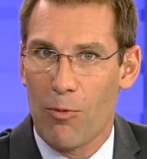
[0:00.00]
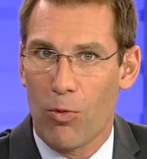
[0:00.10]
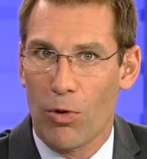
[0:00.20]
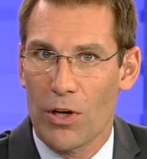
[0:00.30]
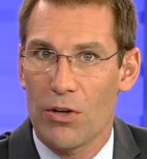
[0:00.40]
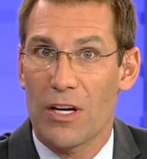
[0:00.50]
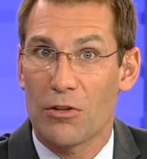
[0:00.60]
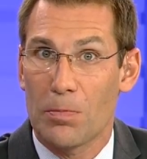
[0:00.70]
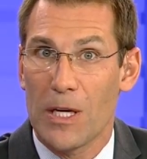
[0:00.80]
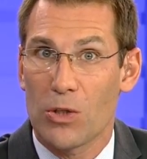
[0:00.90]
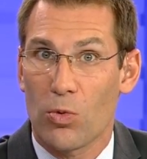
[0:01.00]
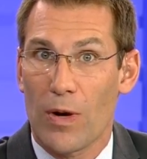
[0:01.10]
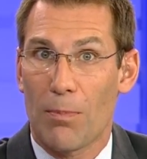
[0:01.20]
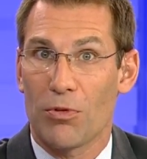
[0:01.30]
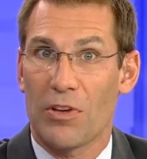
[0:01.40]
for you. You can speak to a
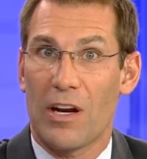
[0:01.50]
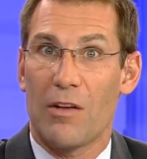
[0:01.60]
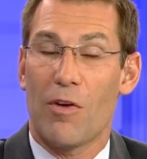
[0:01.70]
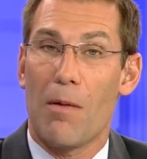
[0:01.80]
representative.